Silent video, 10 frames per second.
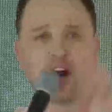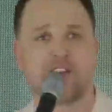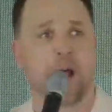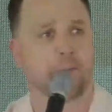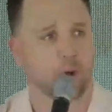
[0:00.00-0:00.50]
were in
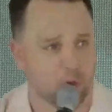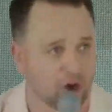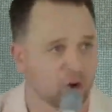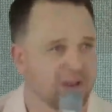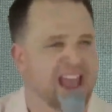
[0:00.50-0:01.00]
the upper
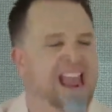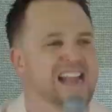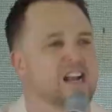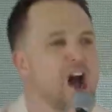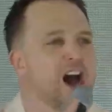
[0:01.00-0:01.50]
room,
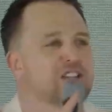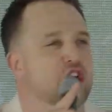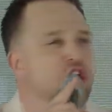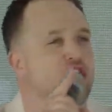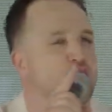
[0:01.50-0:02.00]
and God turned